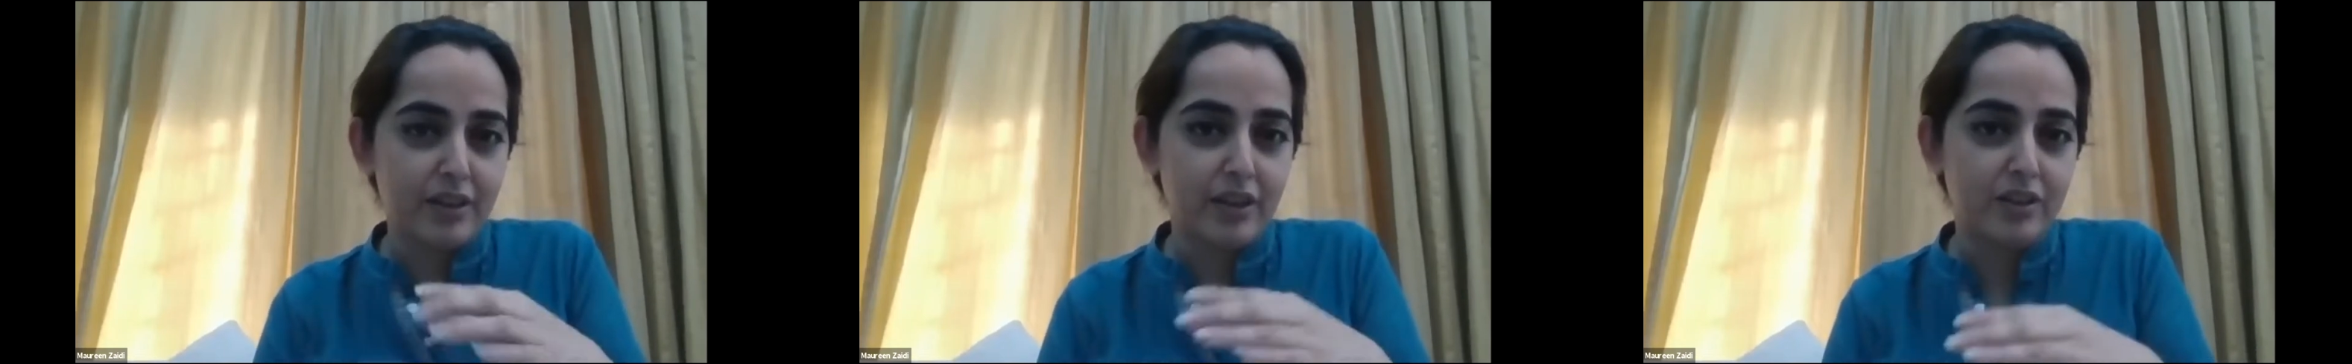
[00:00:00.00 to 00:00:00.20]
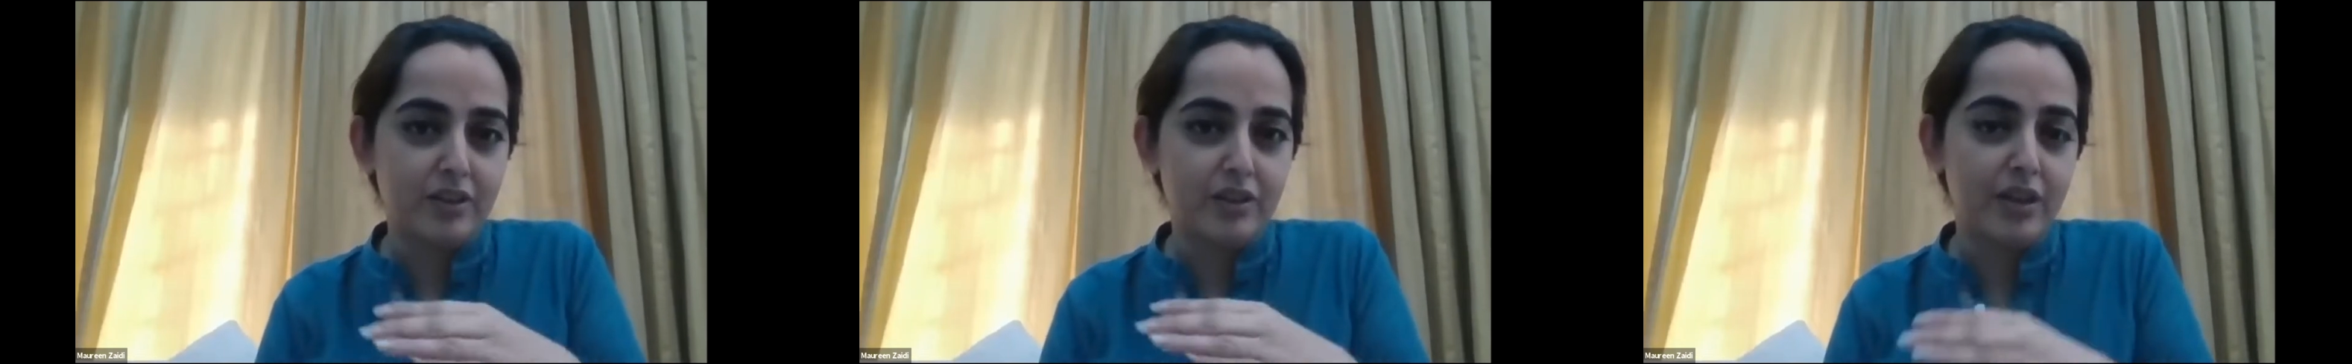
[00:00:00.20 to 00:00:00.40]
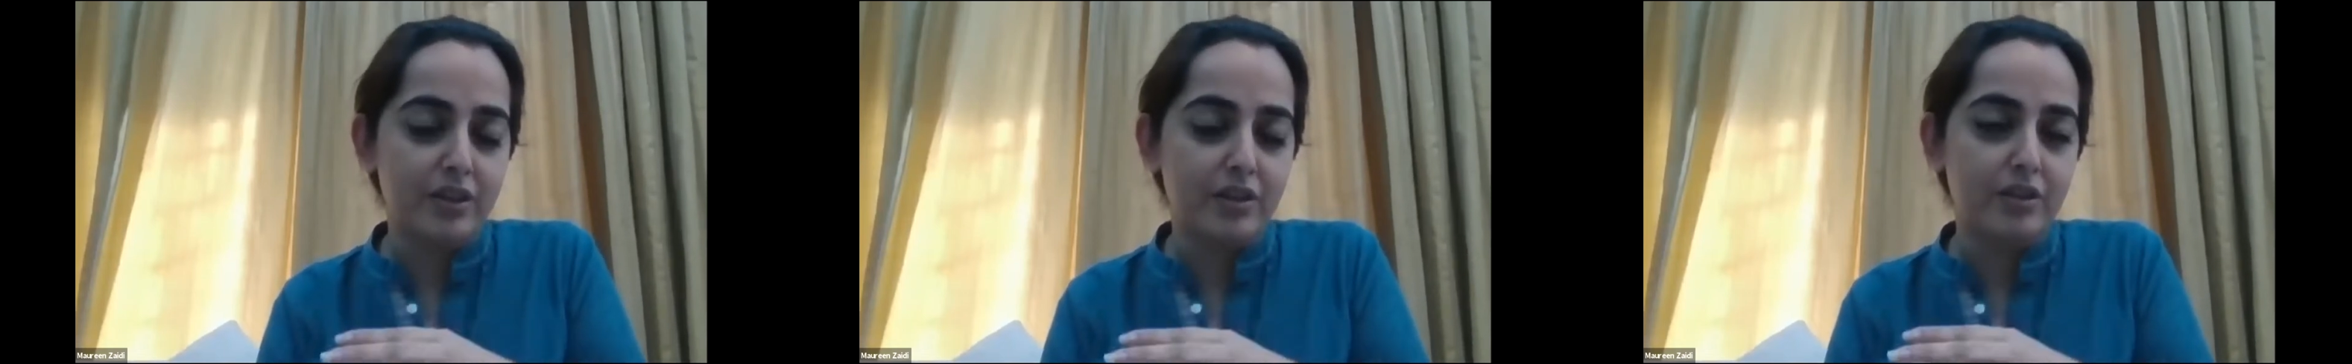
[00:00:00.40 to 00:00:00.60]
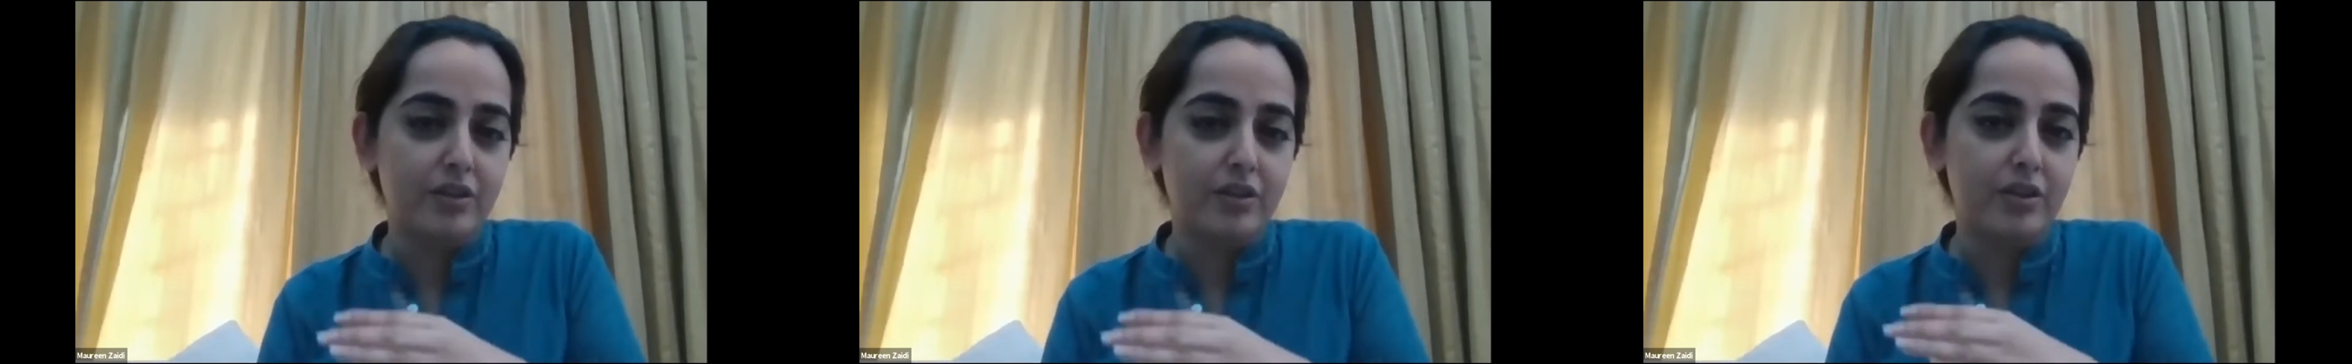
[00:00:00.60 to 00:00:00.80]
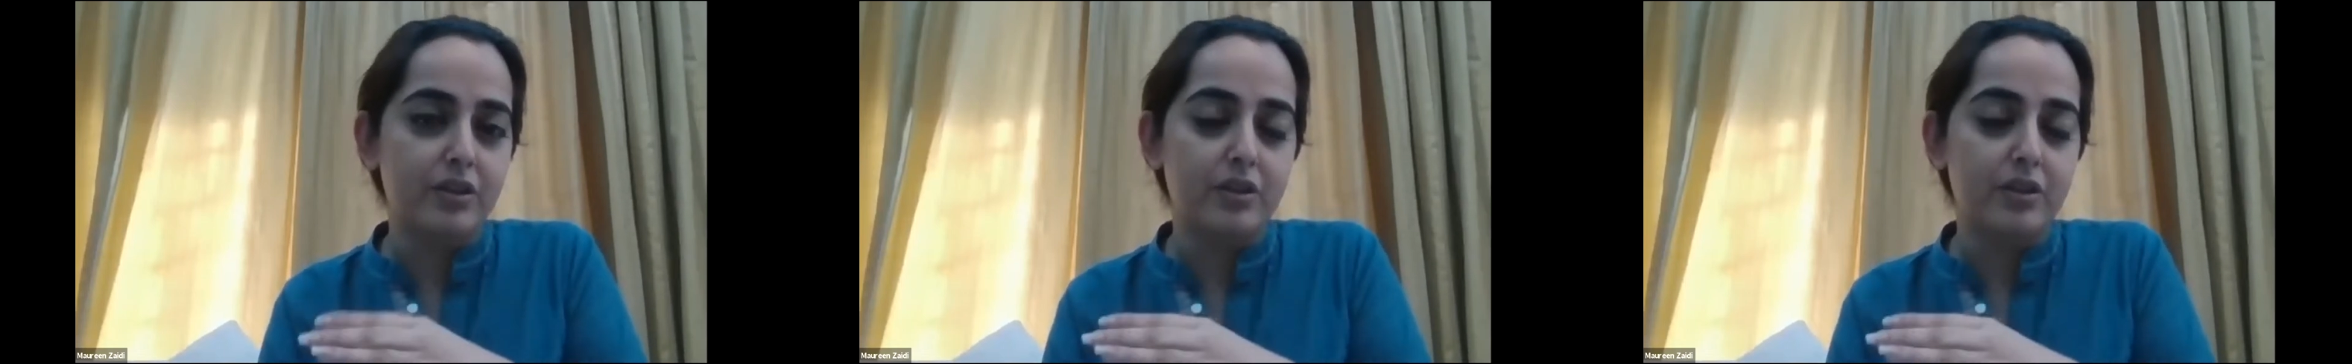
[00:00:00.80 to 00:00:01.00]
that that
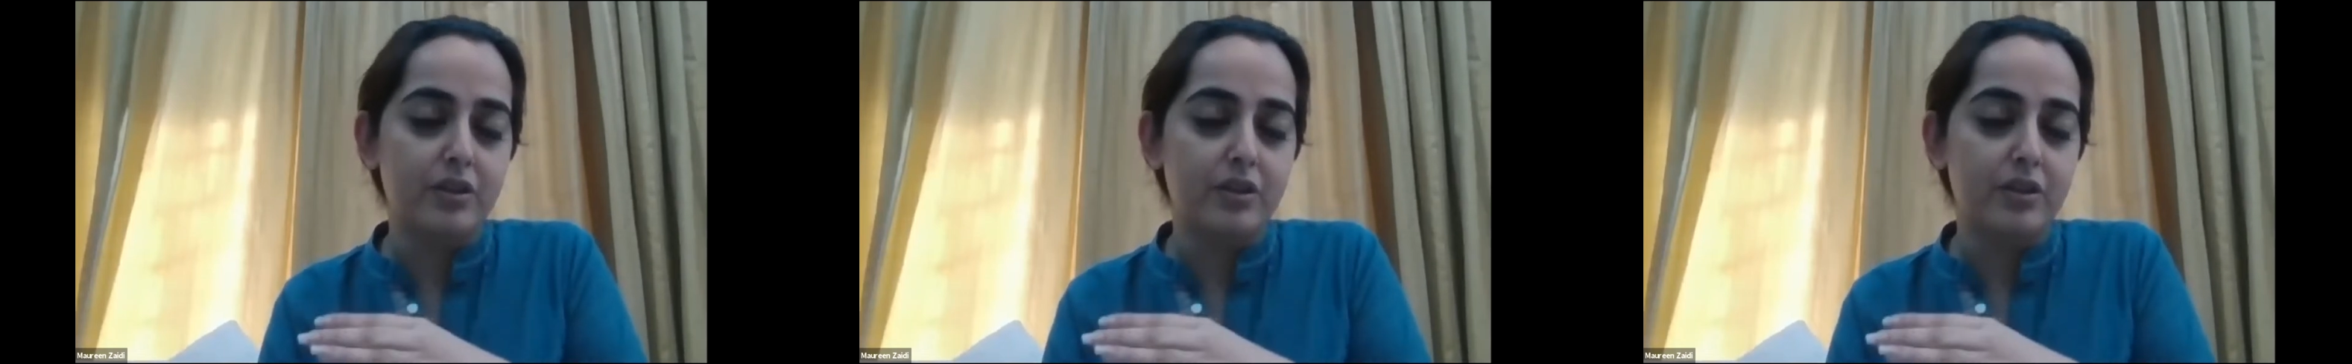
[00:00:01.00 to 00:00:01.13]
uh,